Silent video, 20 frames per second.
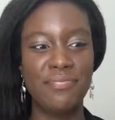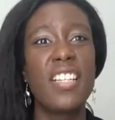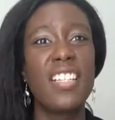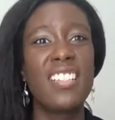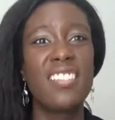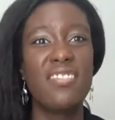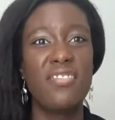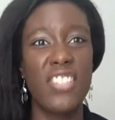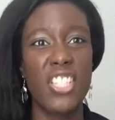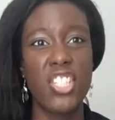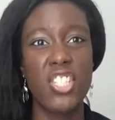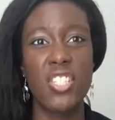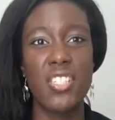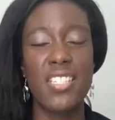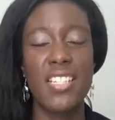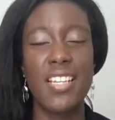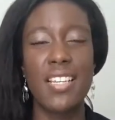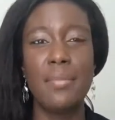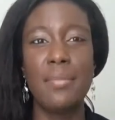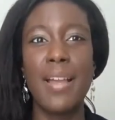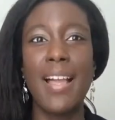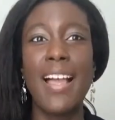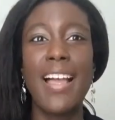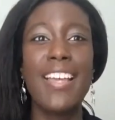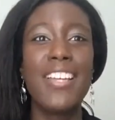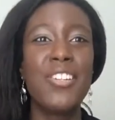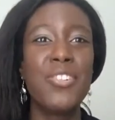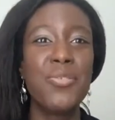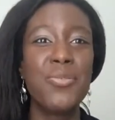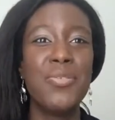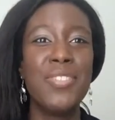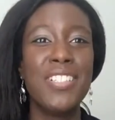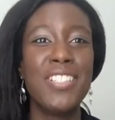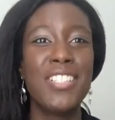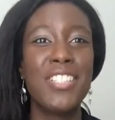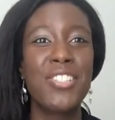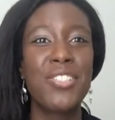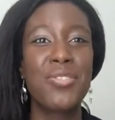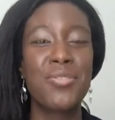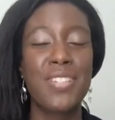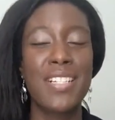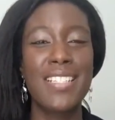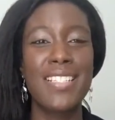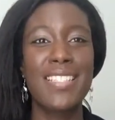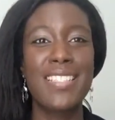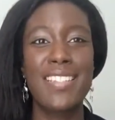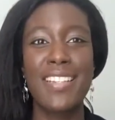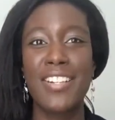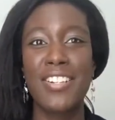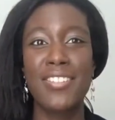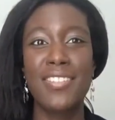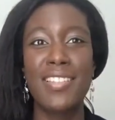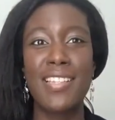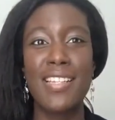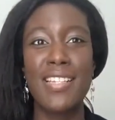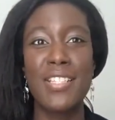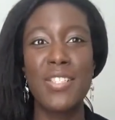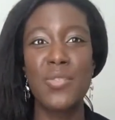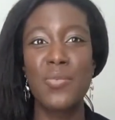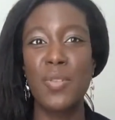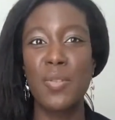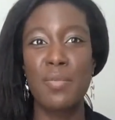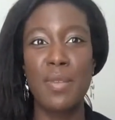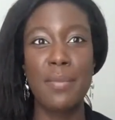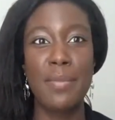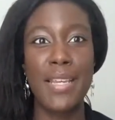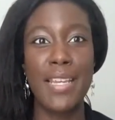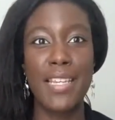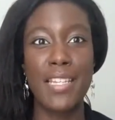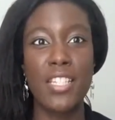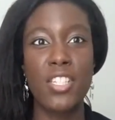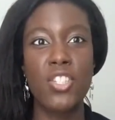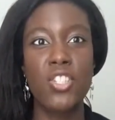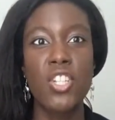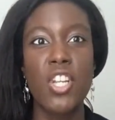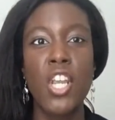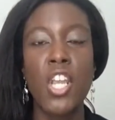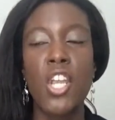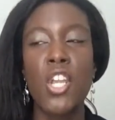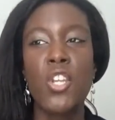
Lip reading: All right, confession time. I don't really trust airlines with my baggage.